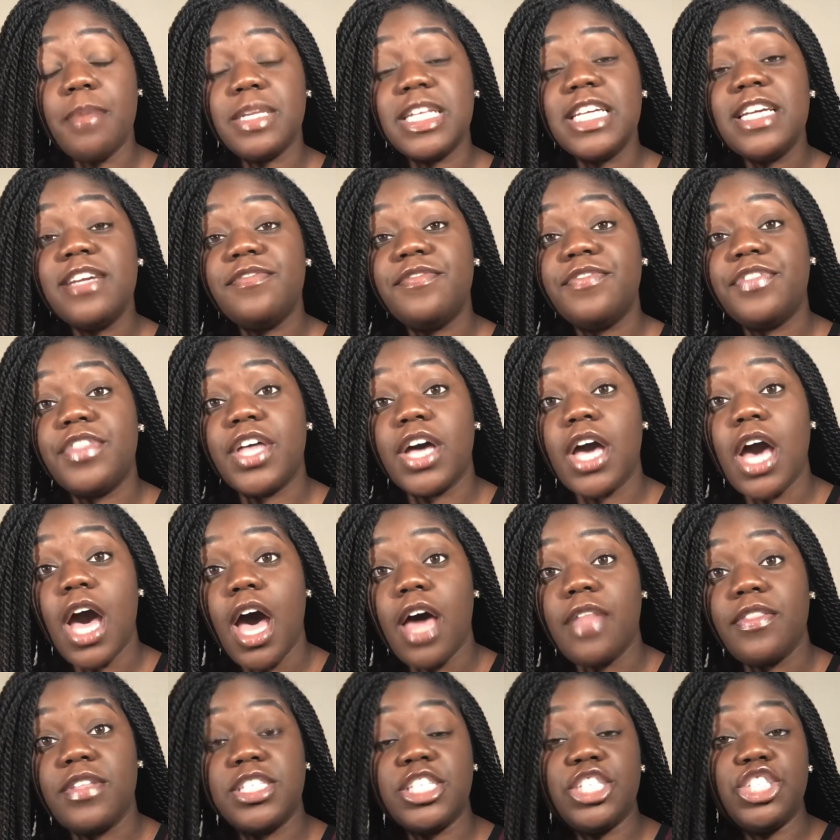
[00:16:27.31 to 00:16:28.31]
leave
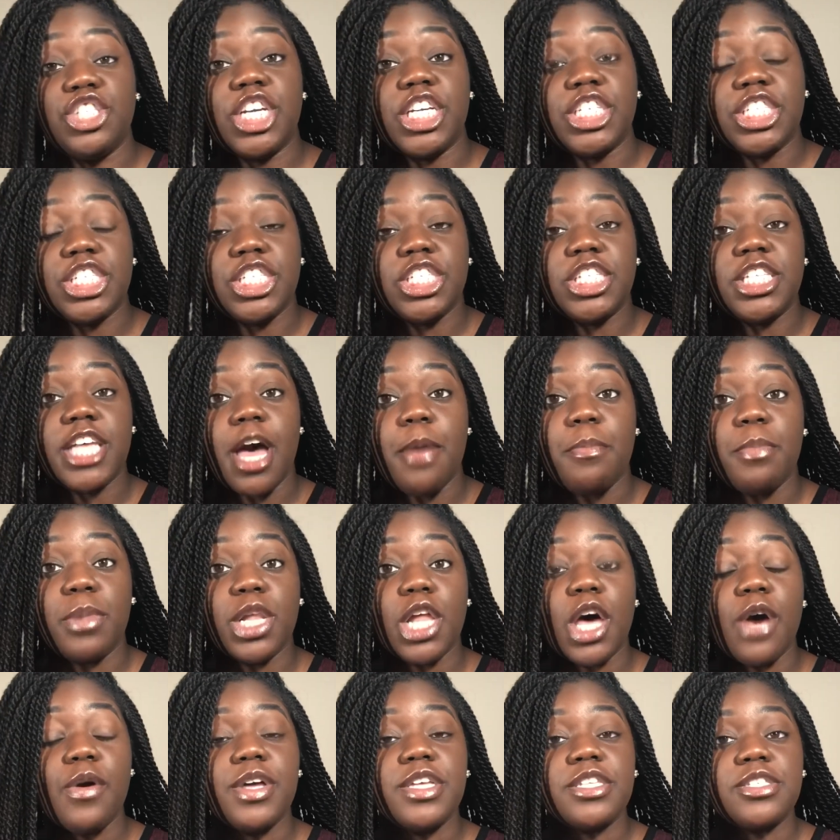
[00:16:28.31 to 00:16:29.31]
the suggestions down
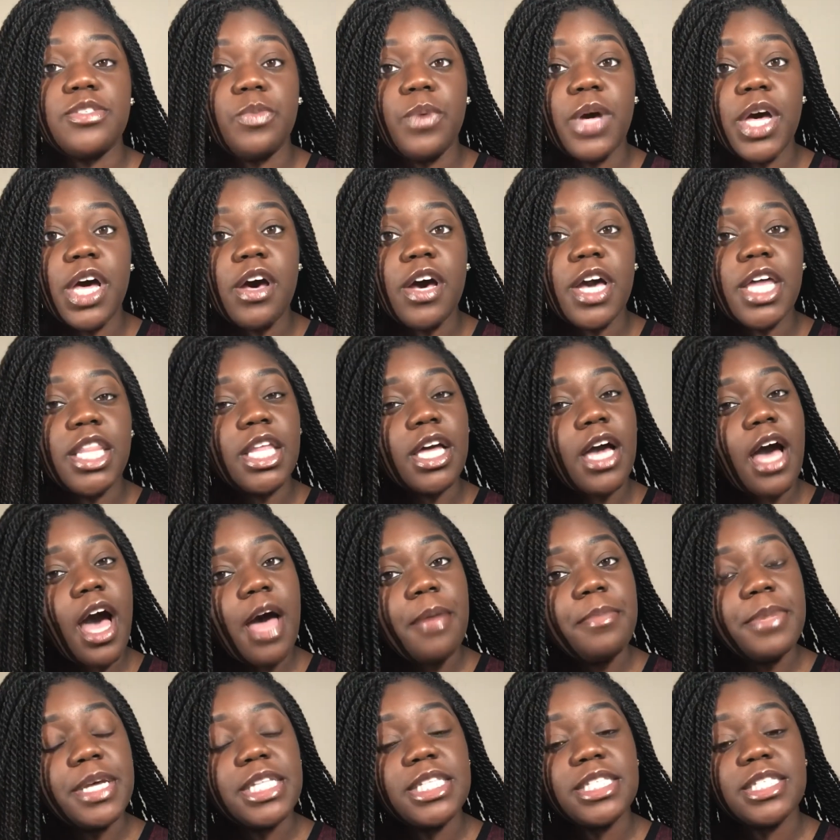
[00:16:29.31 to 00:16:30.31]
below as well in the
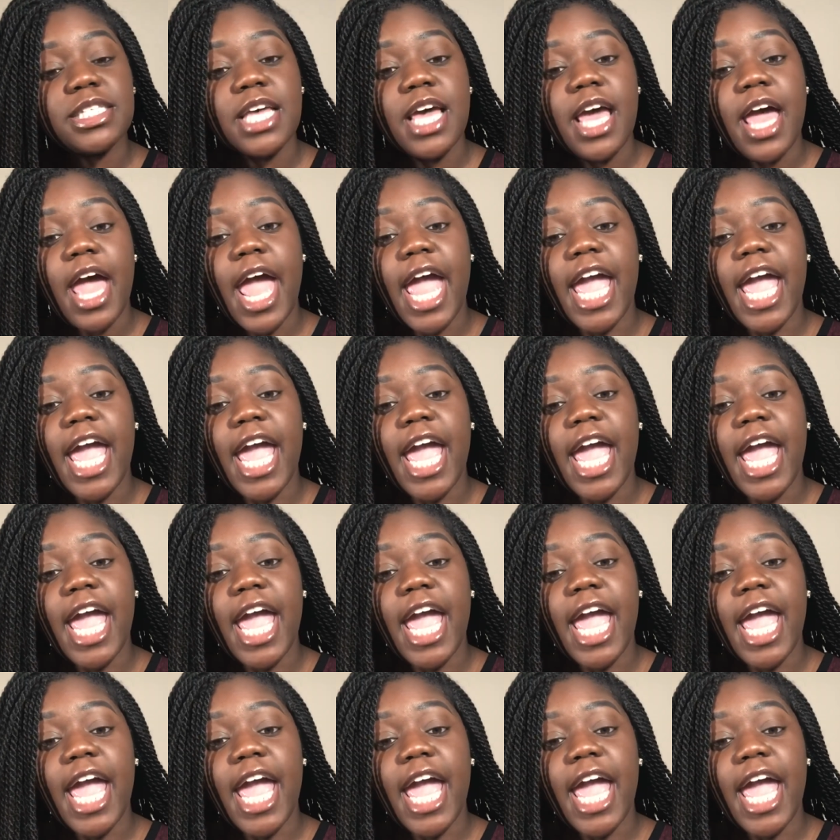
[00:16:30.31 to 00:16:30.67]
comments,